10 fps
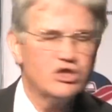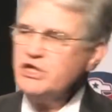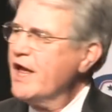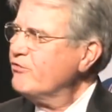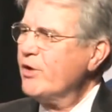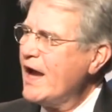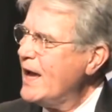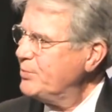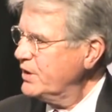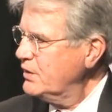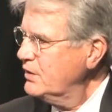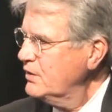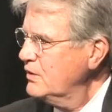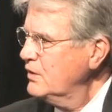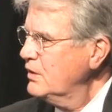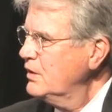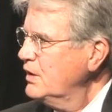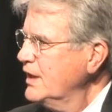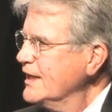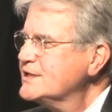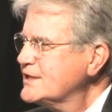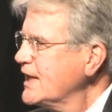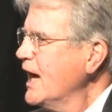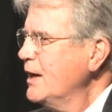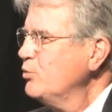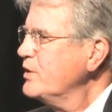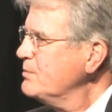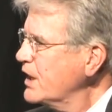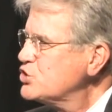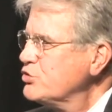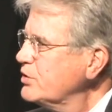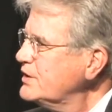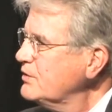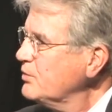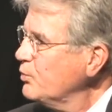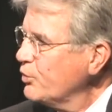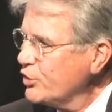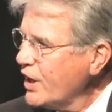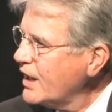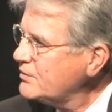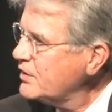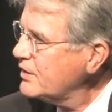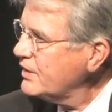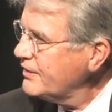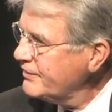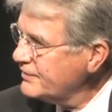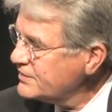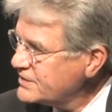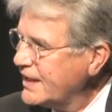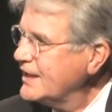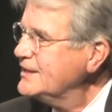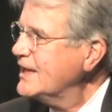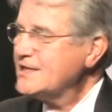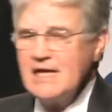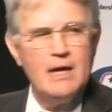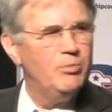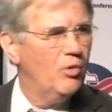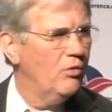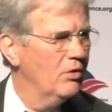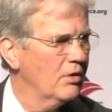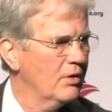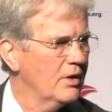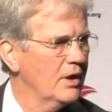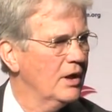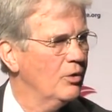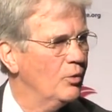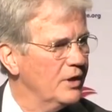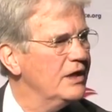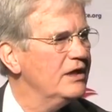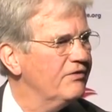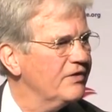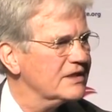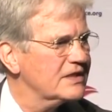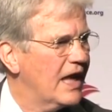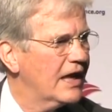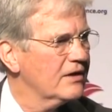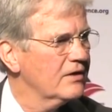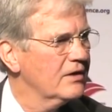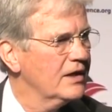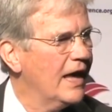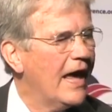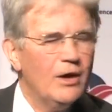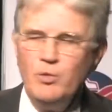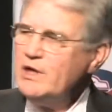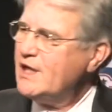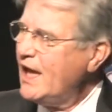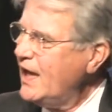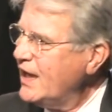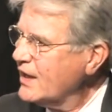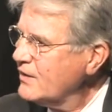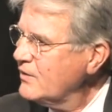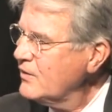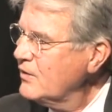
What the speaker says: It's never happened. It's time we make sure we're not setting the example. We need to fix that. And we can.